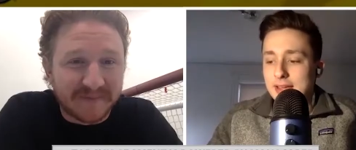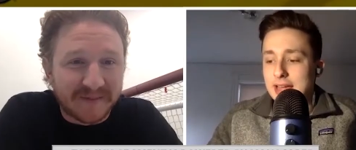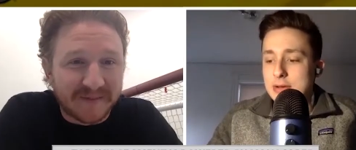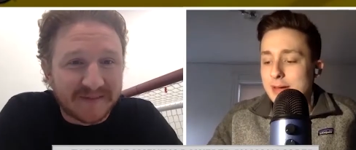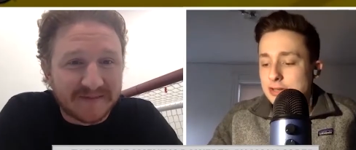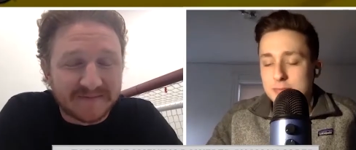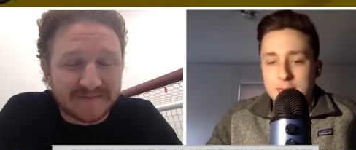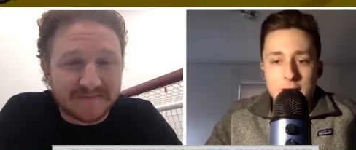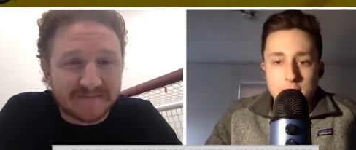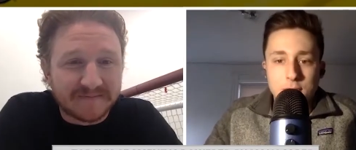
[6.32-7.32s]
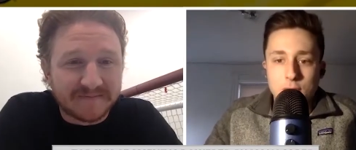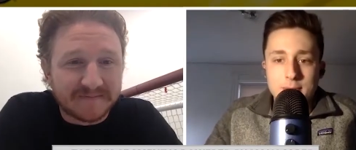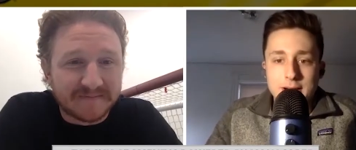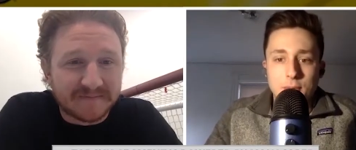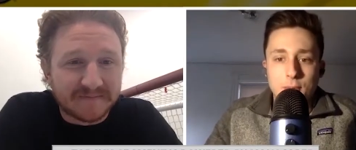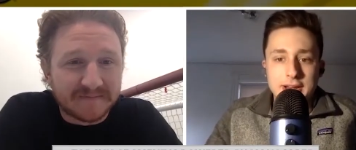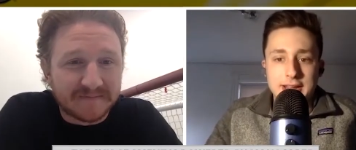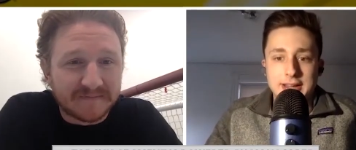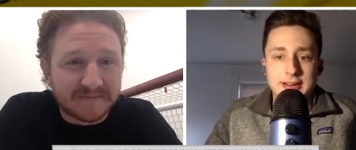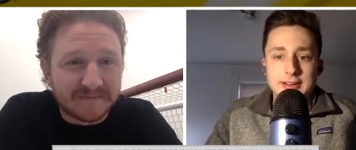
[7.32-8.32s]
Speaker 1: And you mentioned power play quarterback in
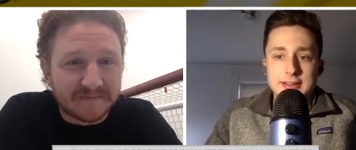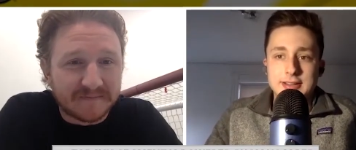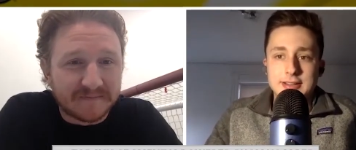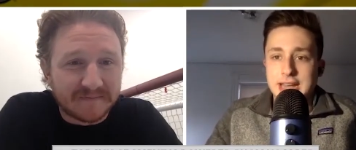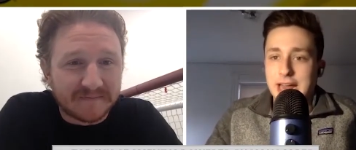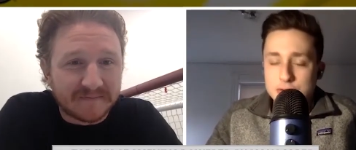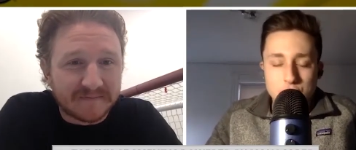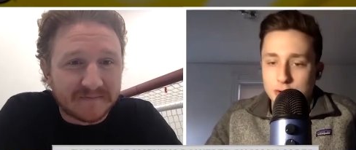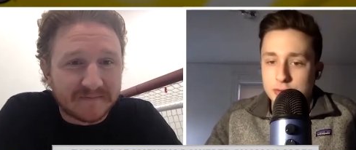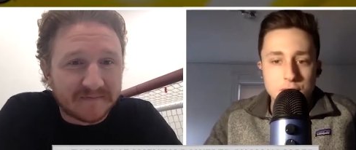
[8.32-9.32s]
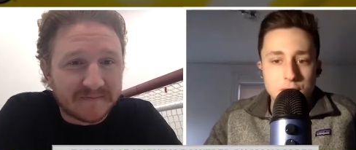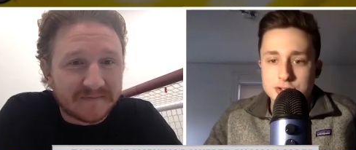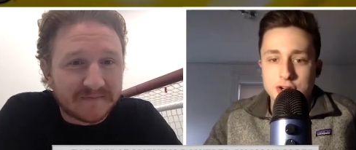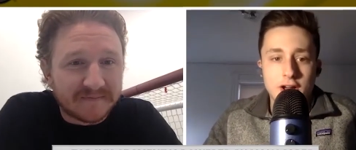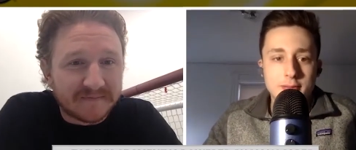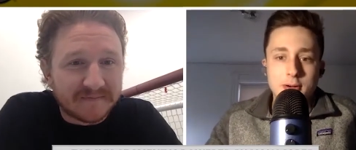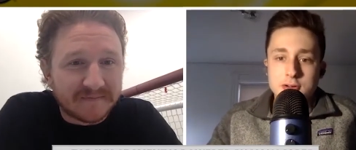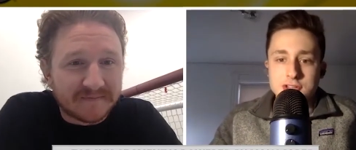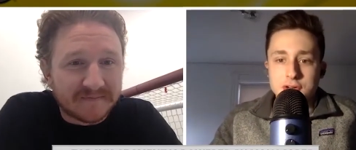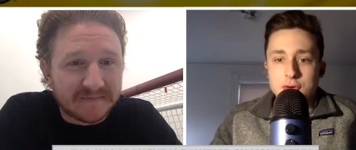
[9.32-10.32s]
waiting. Now Torey Krug is gone,
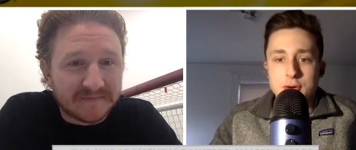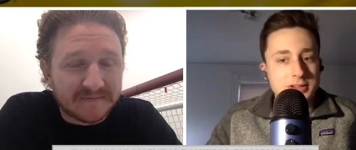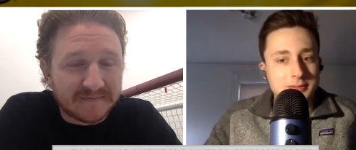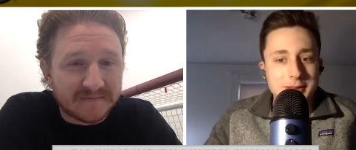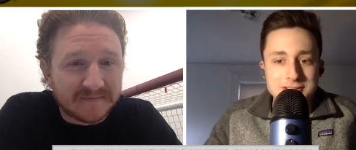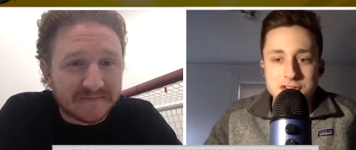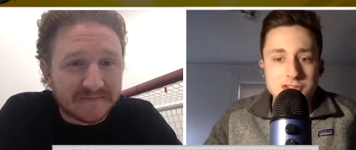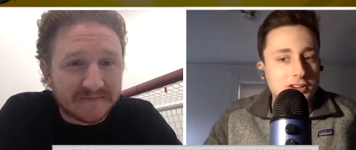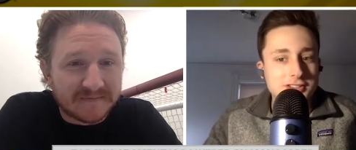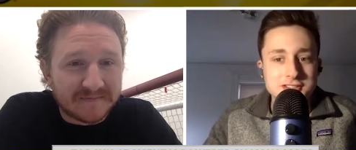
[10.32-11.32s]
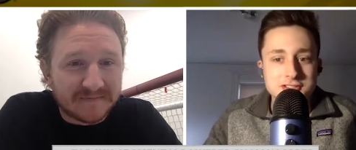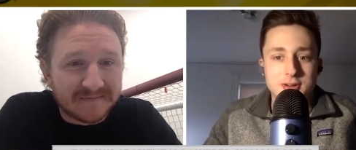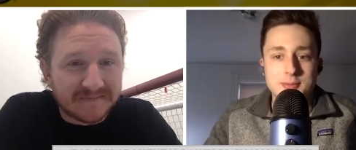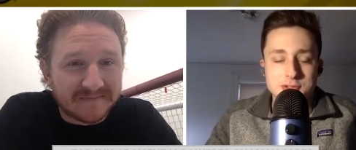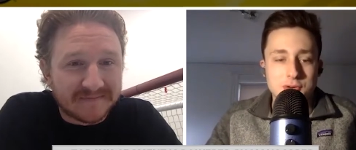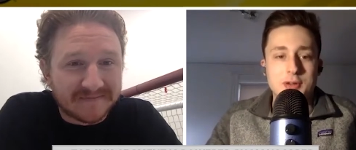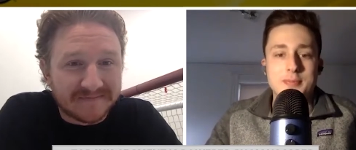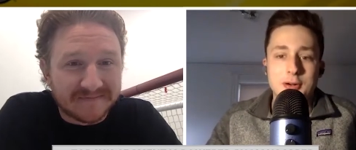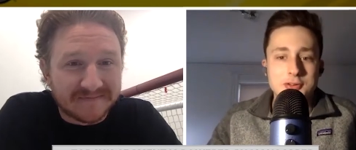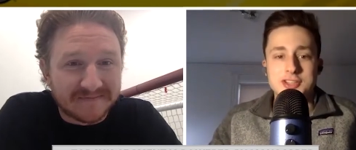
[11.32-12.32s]
posting cryptic messages on his Instagram story.
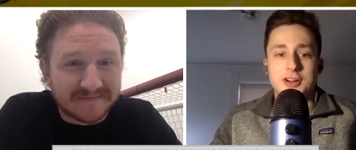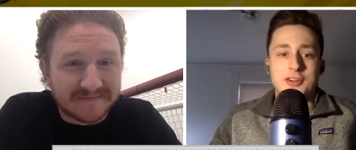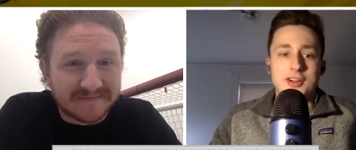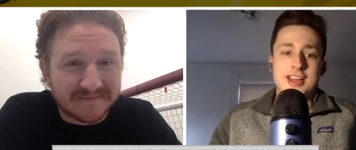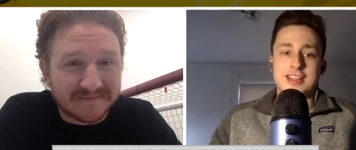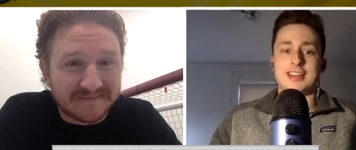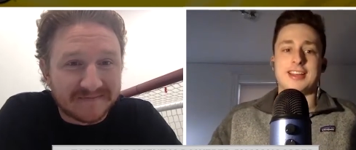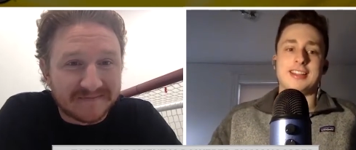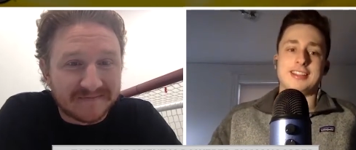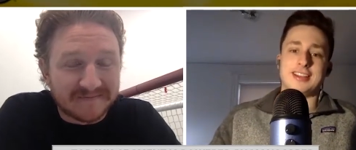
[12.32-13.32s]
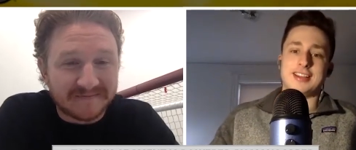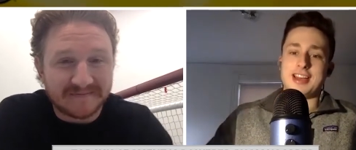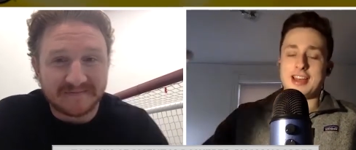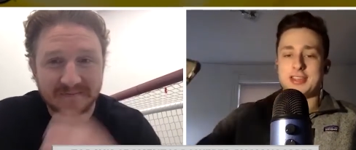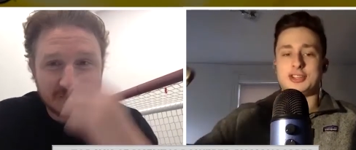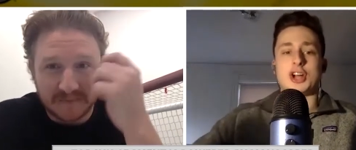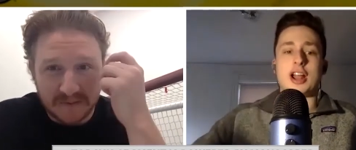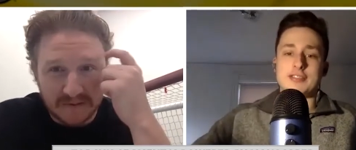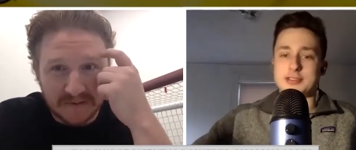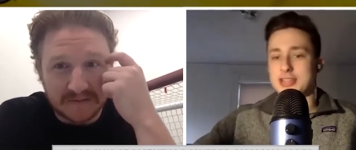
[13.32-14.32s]
Posts, you know, the the the
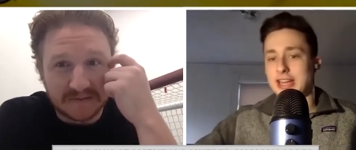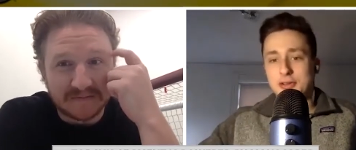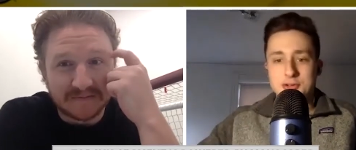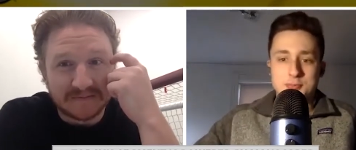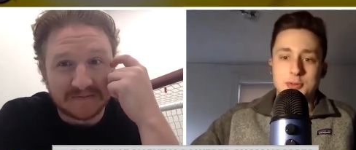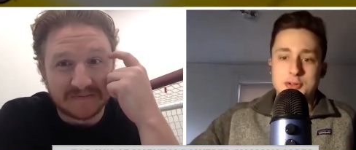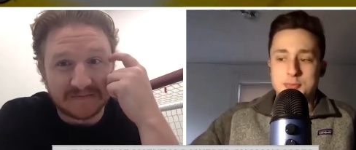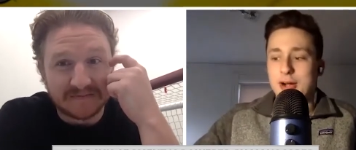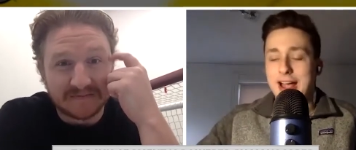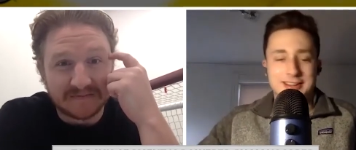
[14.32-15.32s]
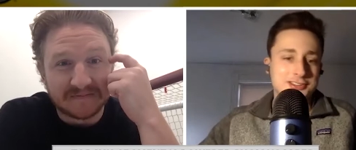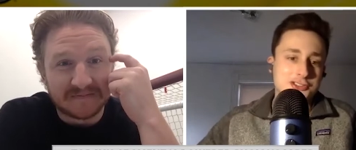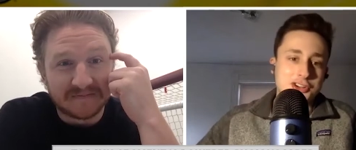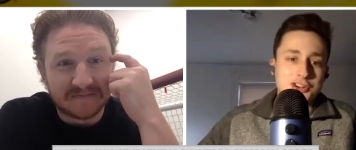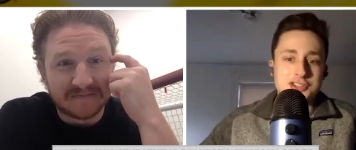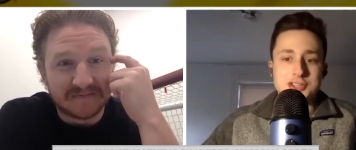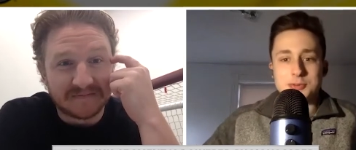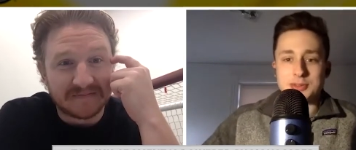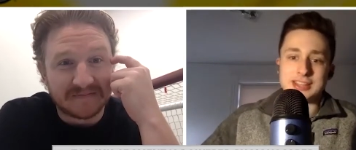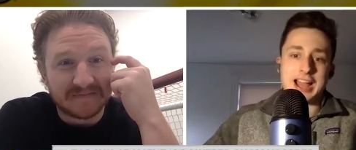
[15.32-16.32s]
shot of his Saint Louis Blues practice
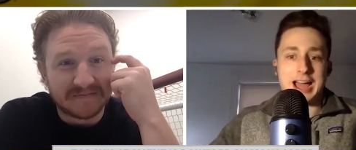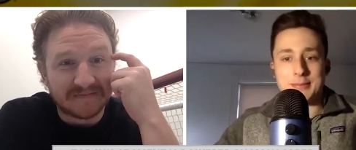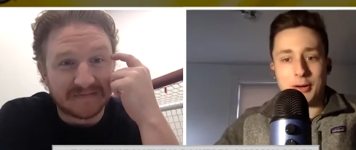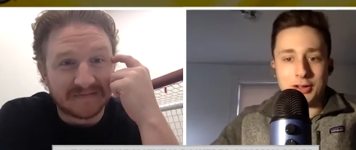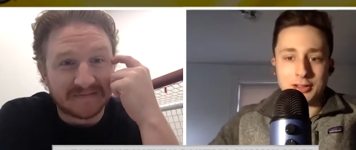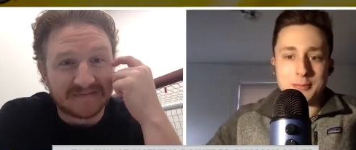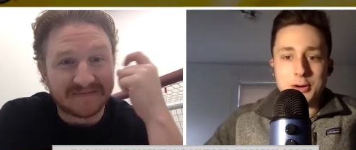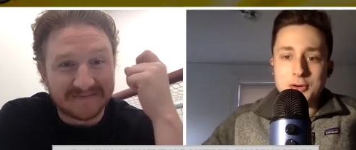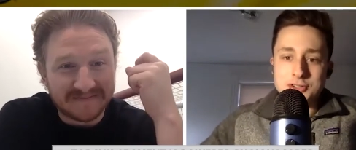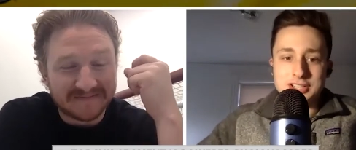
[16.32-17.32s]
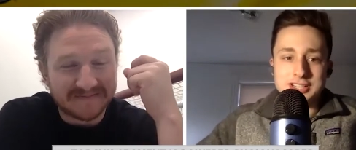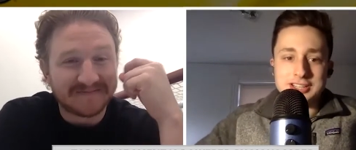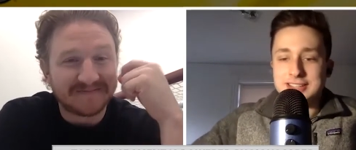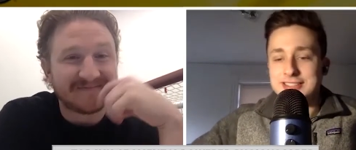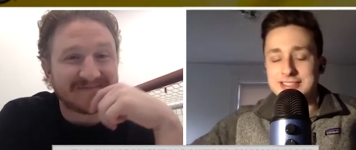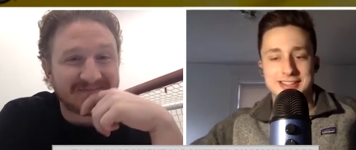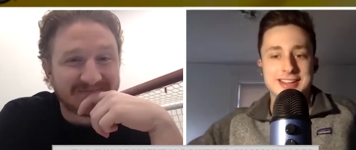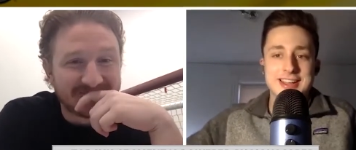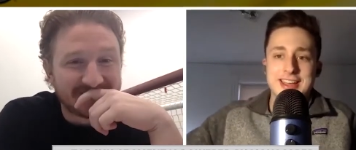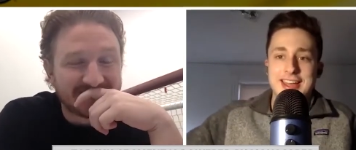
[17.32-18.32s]
jersey with the eyeball emojis
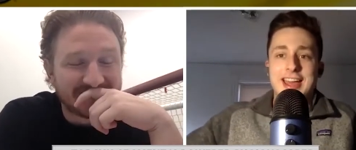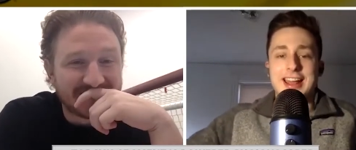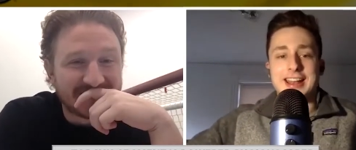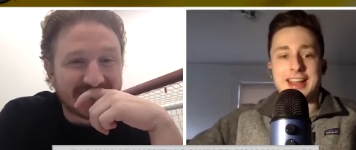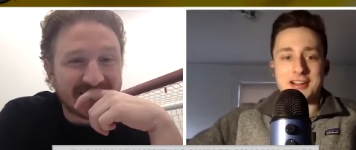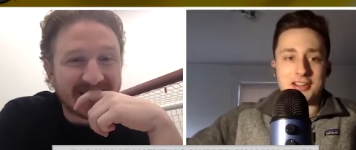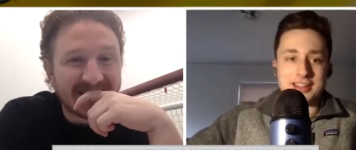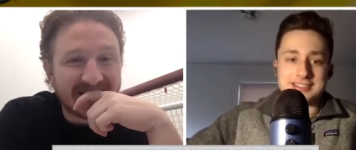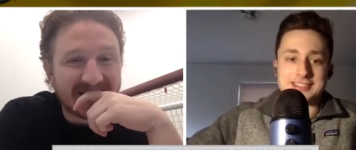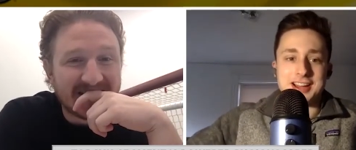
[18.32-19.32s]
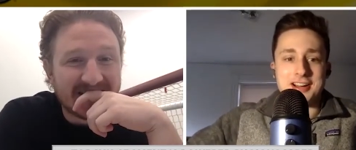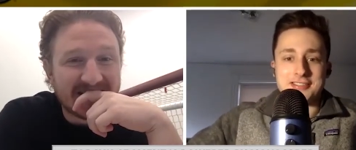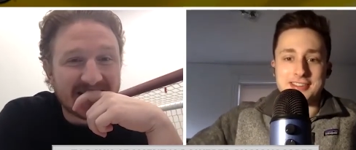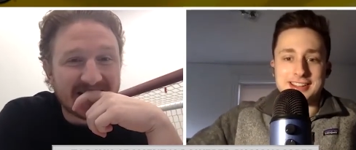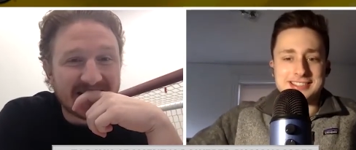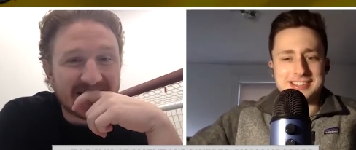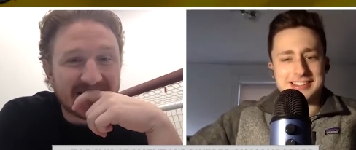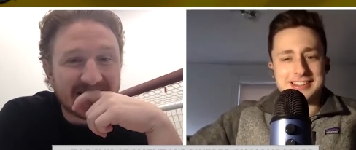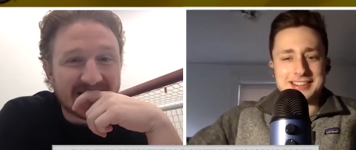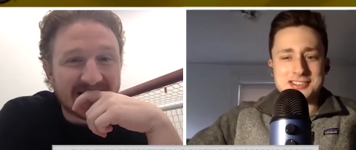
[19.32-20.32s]
and and and all that stuff. And it's
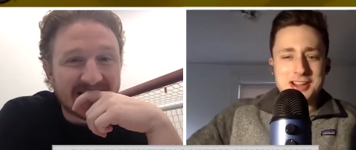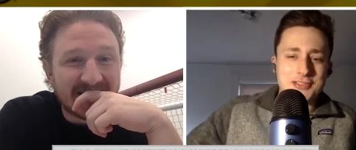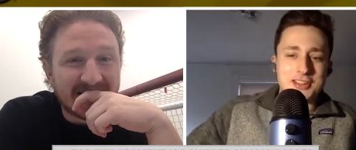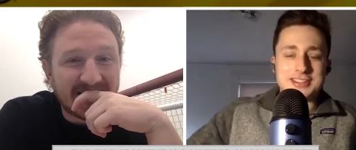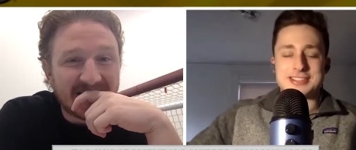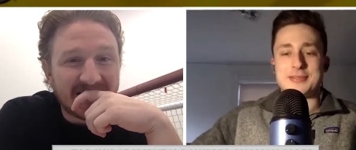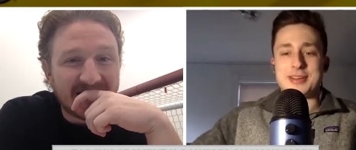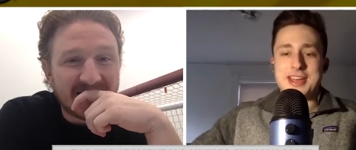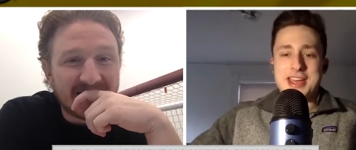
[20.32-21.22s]
there's definitely some